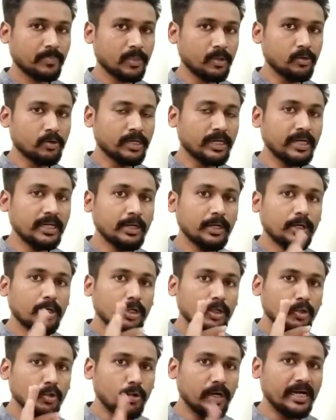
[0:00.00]
Okay,
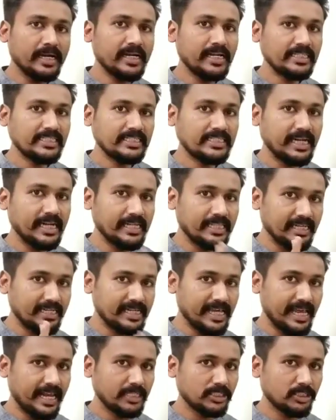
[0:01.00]
to understand the
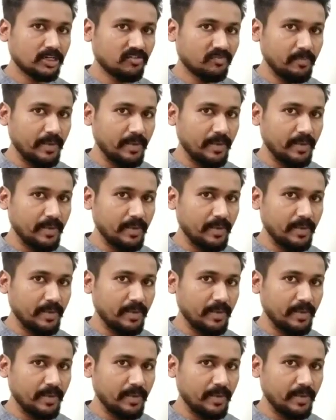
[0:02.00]
direction of